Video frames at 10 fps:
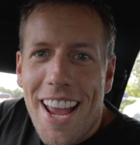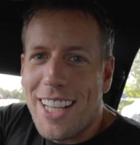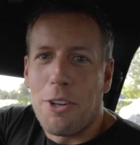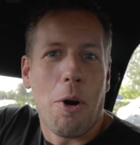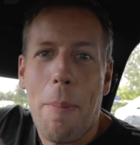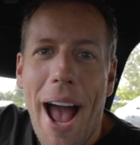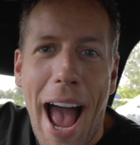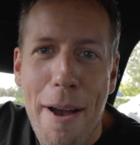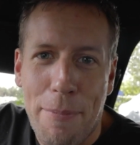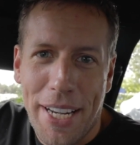It's all about
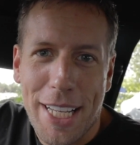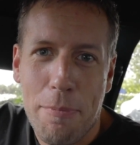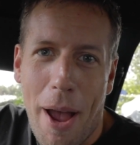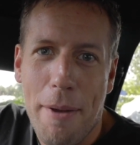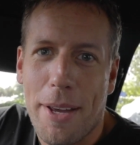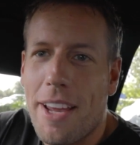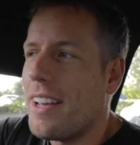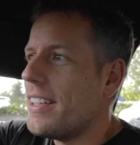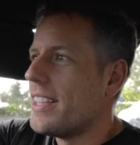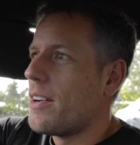happiness, baby.
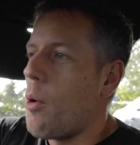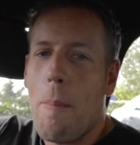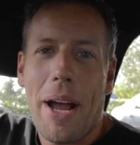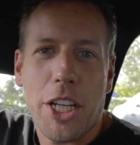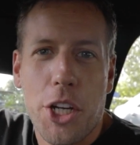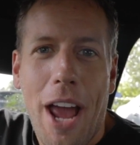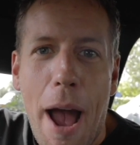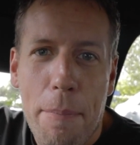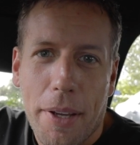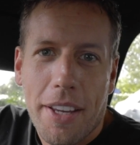What makes you
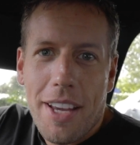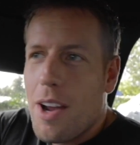happy?